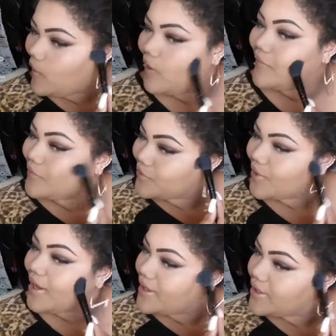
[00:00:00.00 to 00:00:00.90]
I have to
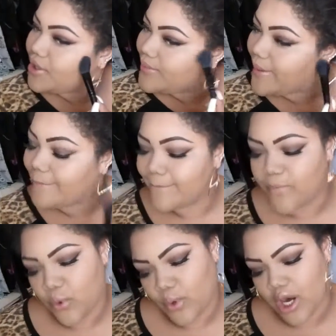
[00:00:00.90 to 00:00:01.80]
try it a little bit
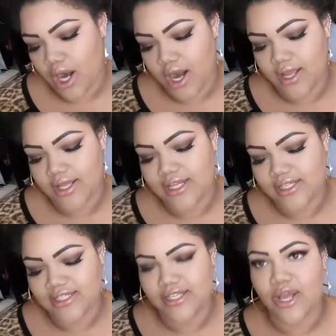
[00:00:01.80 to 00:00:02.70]
more.
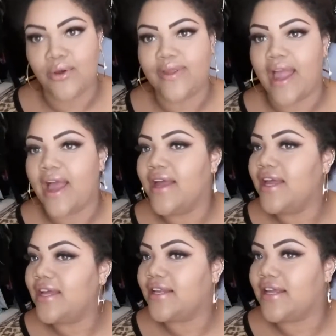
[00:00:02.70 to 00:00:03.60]
So yeah,
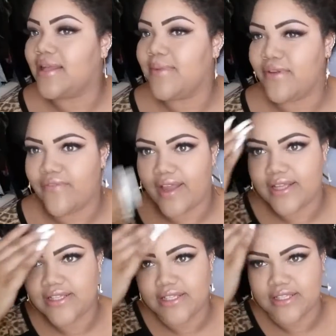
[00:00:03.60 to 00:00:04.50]
now that my
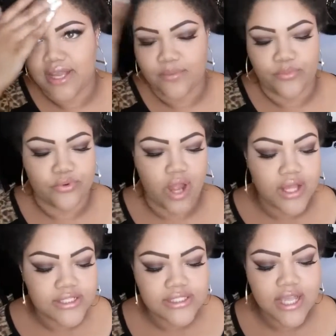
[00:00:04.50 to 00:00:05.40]
face is like
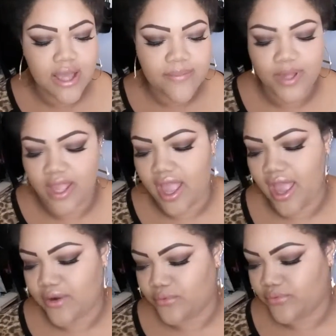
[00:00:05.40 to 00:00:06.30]
bronzed up
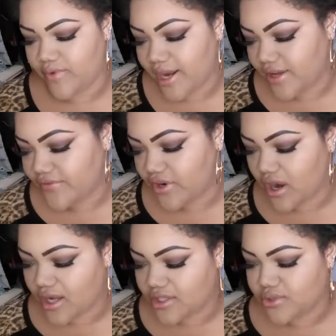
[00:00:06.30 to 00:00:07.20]
and ready for
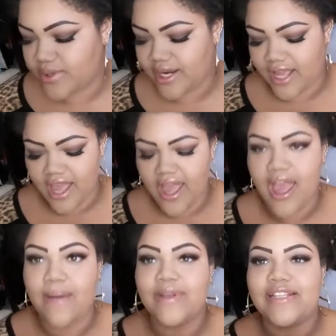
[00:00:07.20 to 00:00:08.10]
contouring,
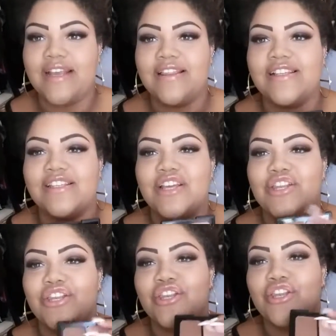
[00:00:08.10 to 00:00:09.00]
I'm gonna take this
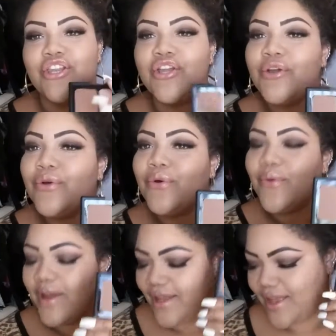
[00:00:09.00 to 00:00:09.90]

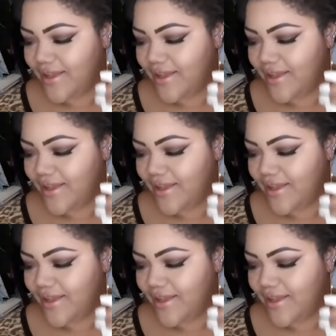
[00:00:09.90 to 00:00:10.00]
new